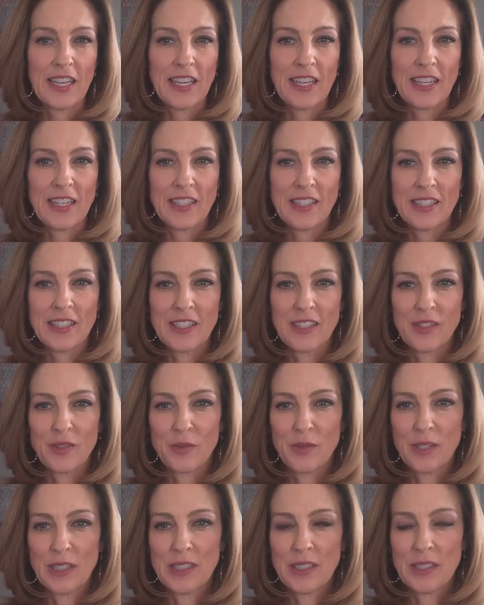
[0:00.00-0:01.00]
It's
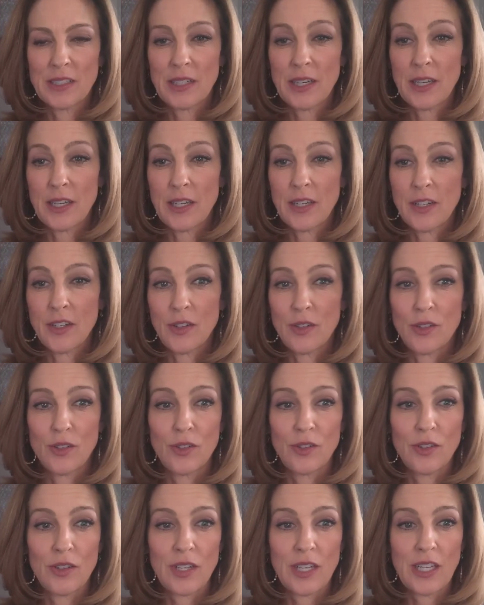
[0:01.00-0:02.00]
Wednesday at
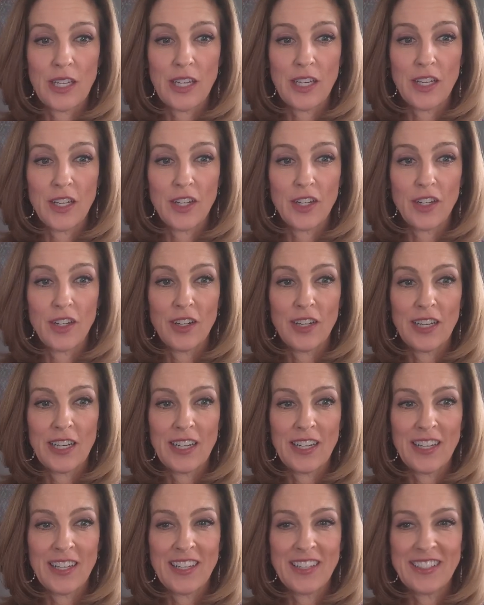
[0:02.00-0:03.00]
noon here
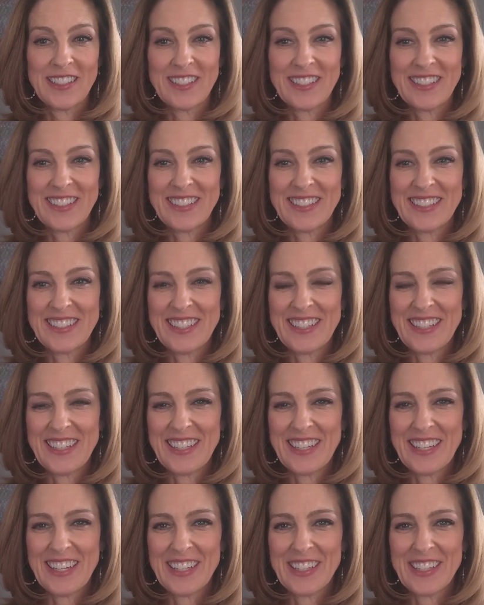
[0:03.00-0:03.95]
in DC,